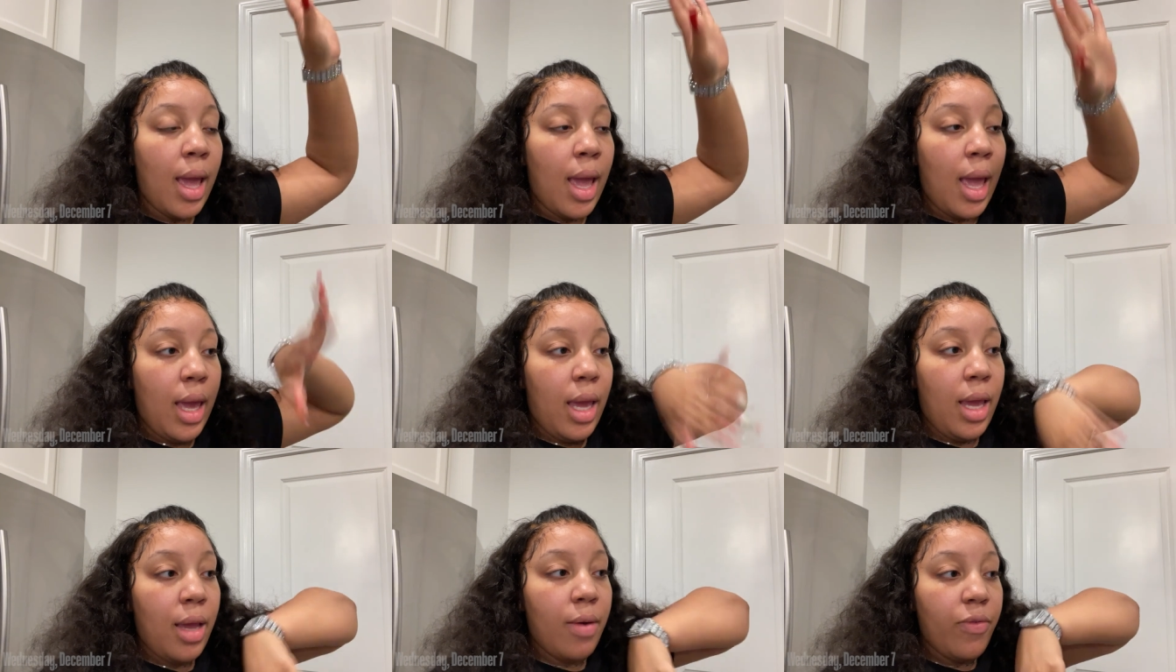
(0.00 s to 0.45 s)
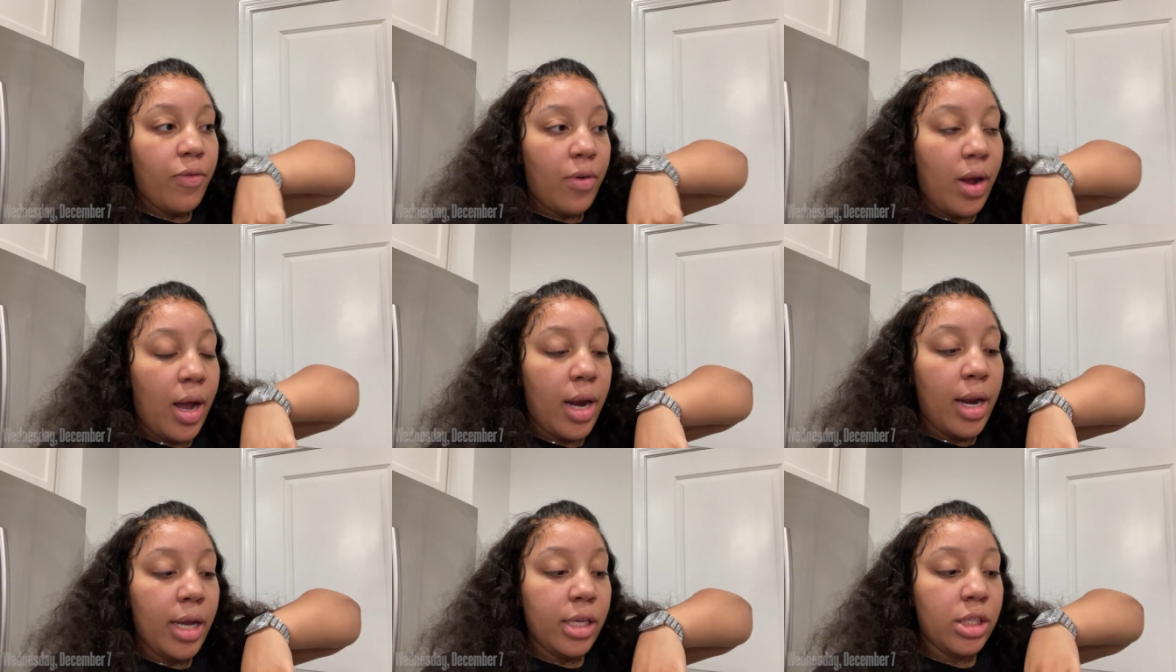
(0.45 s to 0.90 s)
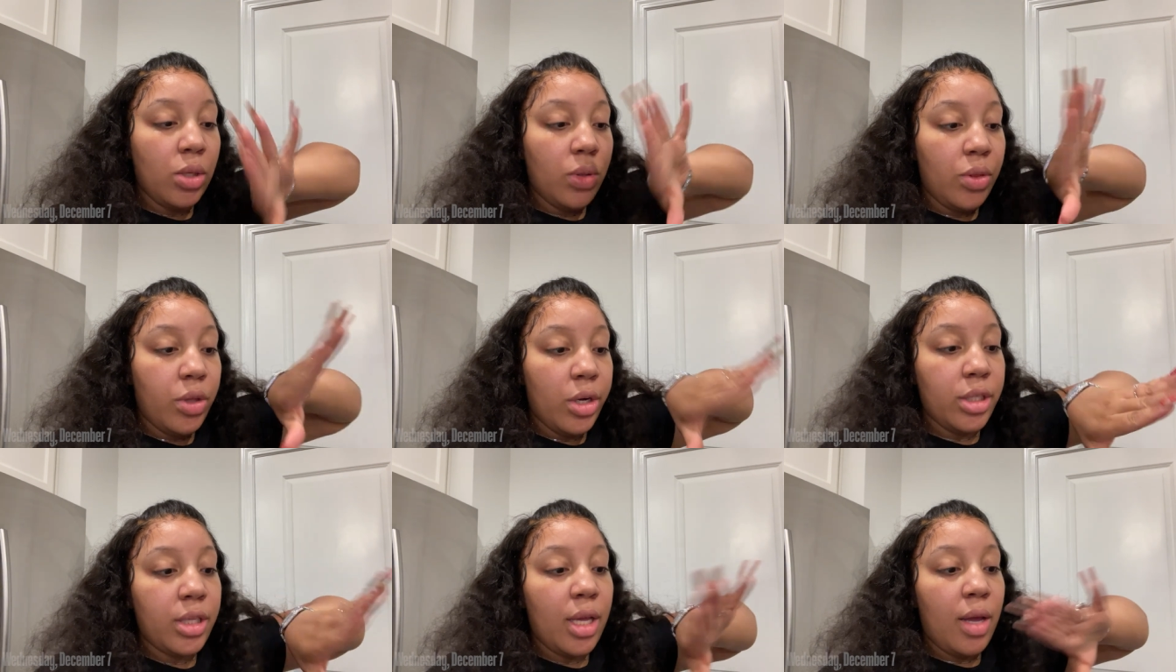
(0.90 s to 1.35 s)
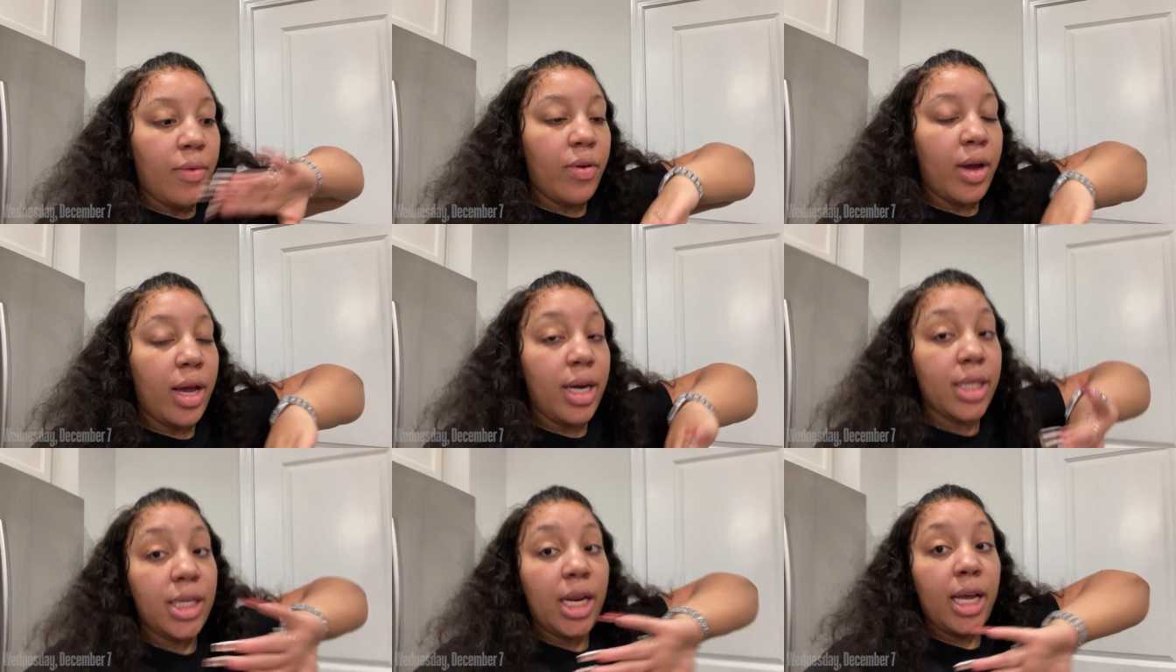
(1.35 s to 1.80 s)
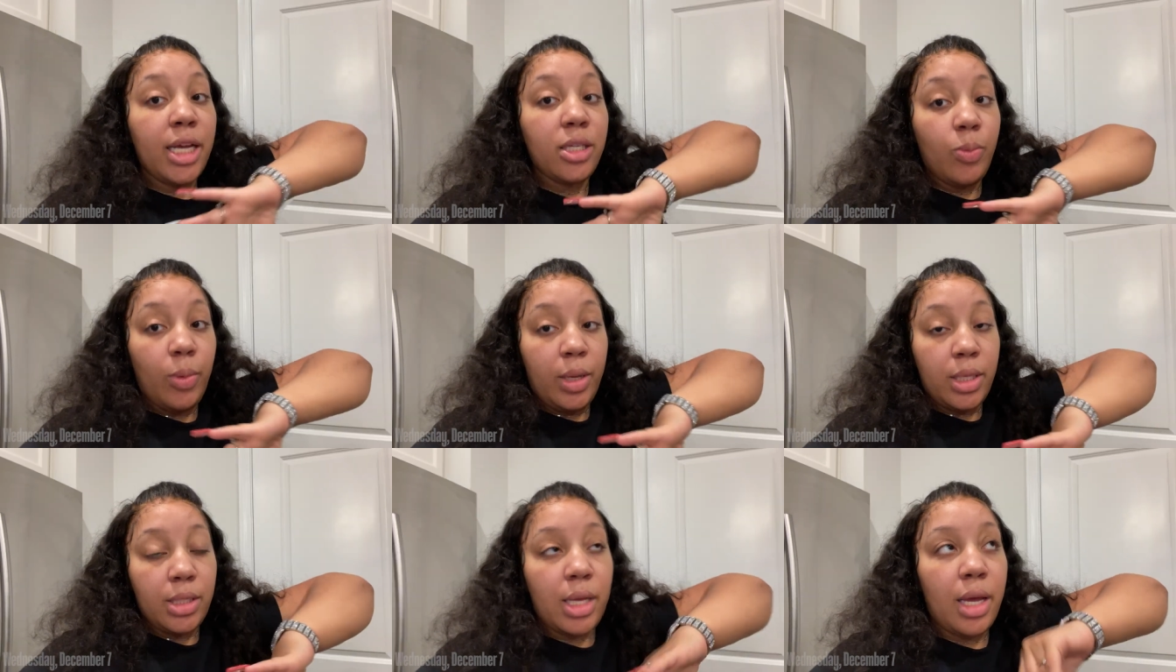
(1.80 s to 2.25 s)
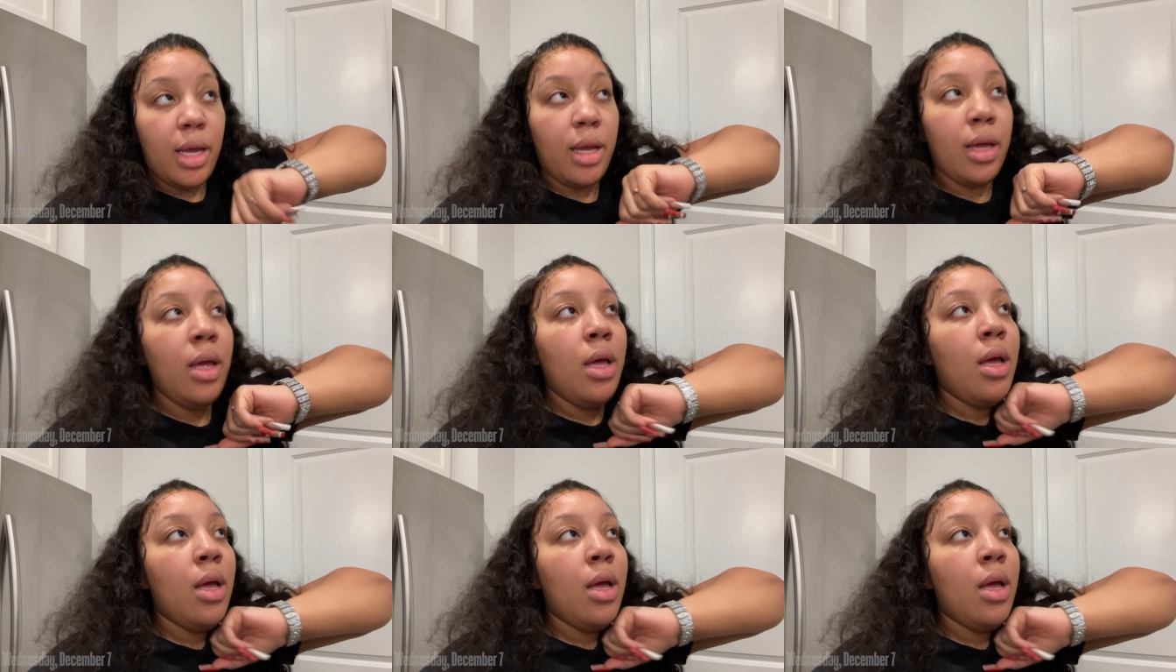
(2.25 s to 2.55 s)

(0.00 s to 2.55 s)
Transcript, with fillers: and Friday. So Thursday and Friday. Today is Wednesday.